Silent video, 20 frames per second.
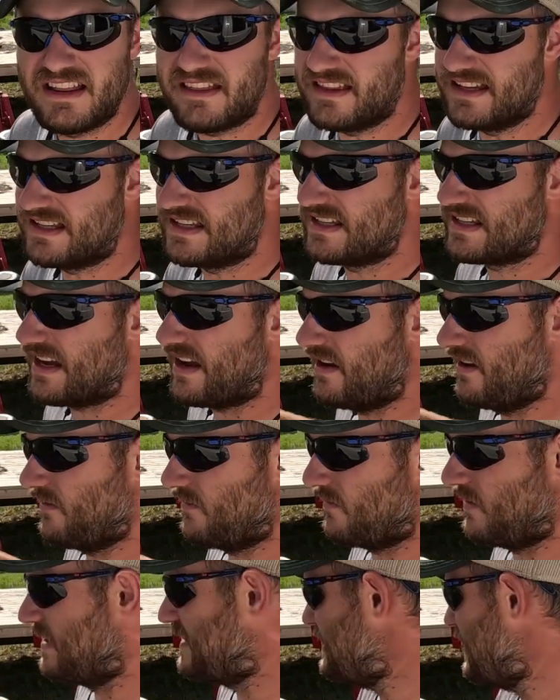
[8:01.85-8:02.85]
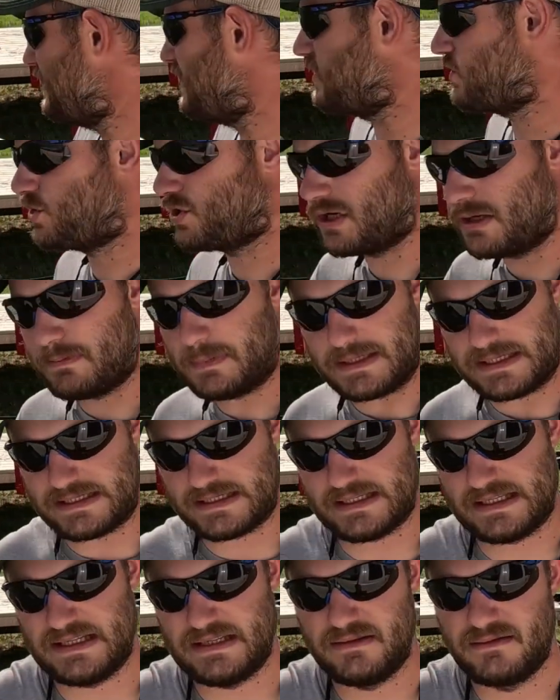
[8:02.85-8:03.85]
This is it's not the
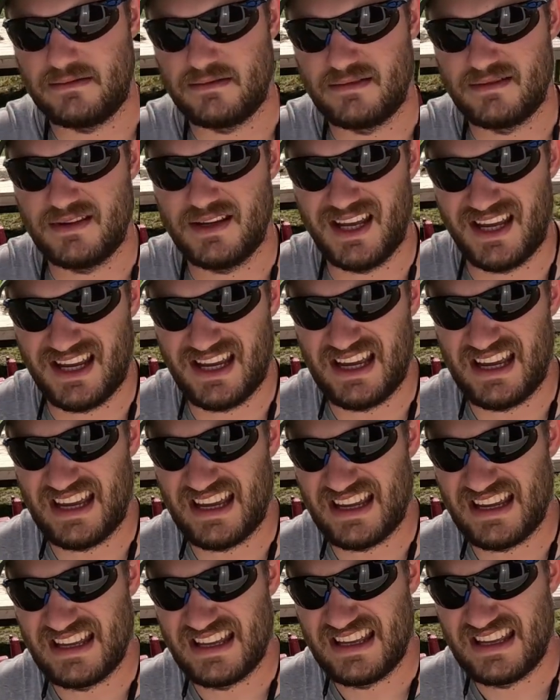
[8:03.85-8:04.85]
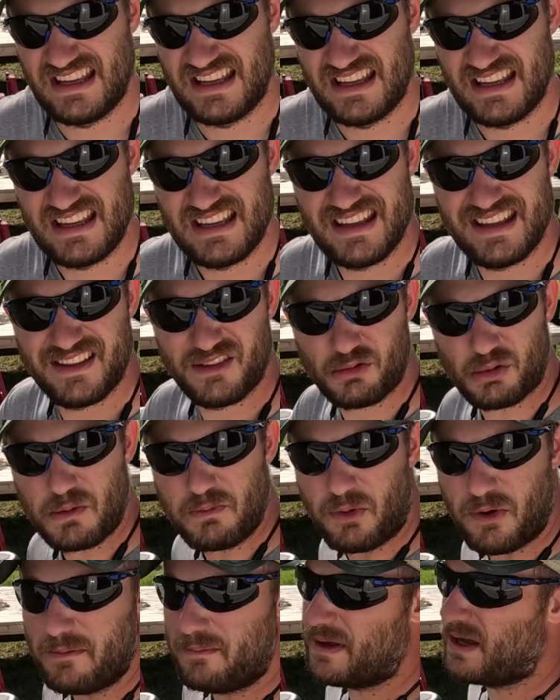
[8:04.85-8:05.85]
cheapest
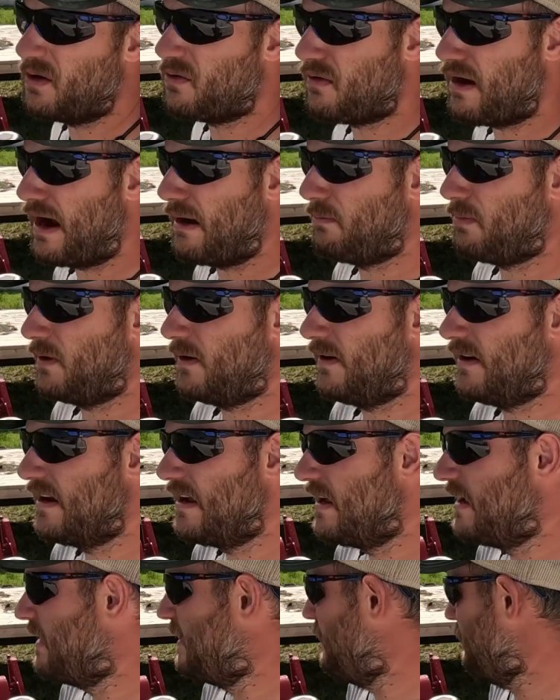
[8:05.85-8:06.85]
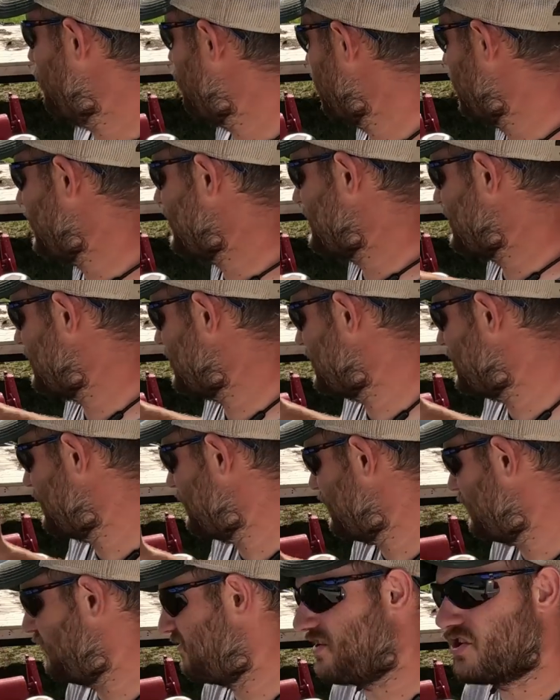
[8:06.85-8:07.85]
3-point bale wrapper, but it's
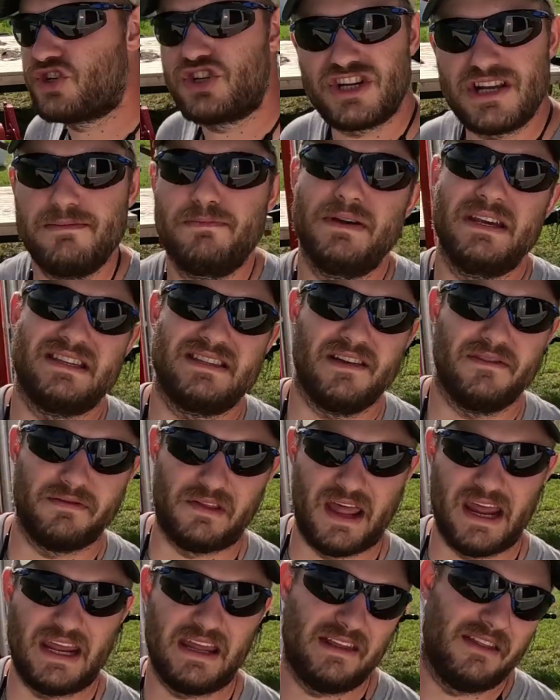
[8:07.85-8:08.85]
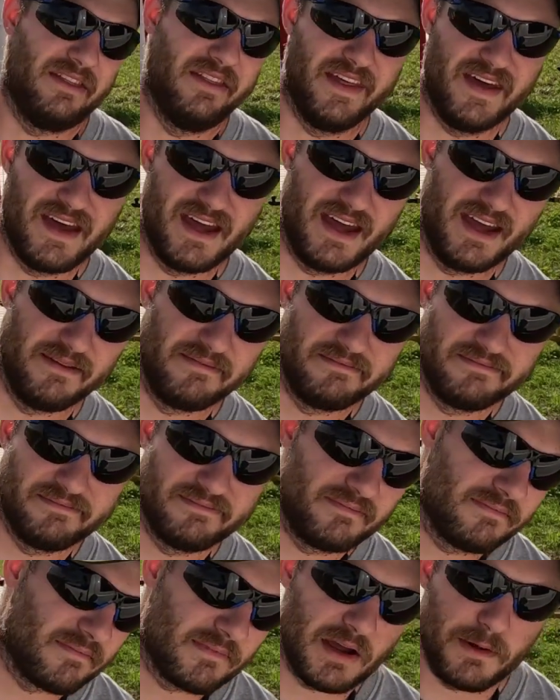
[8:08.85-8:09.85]
the cheapest of the
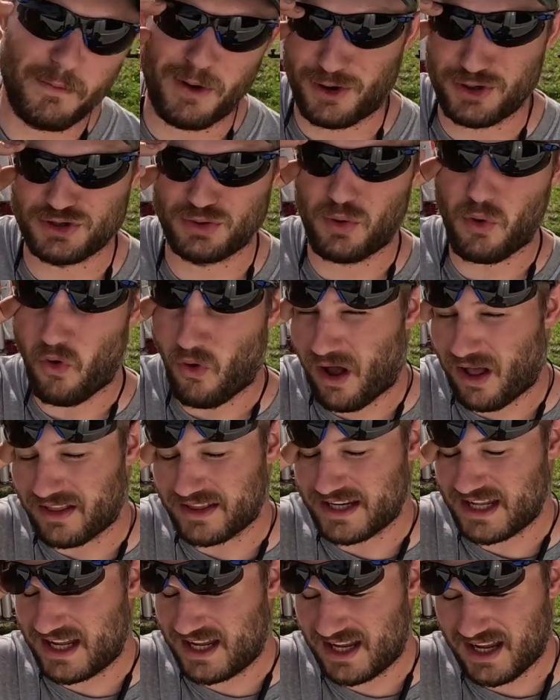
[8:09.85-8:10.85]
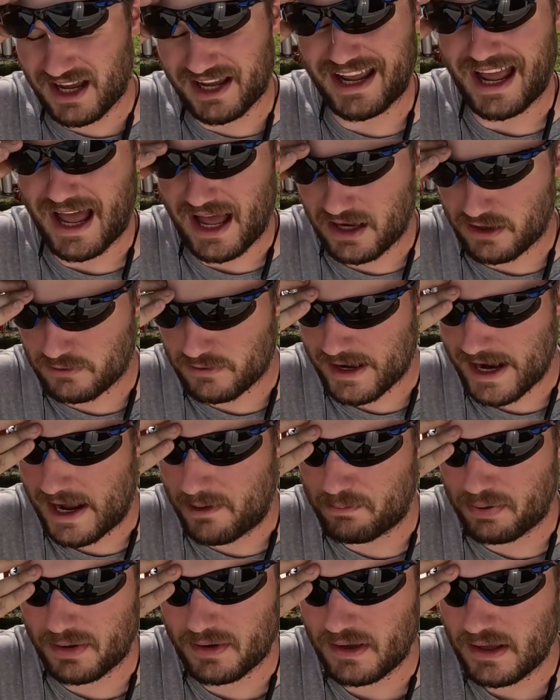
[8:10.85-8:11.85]
commercial quality Econo Wrap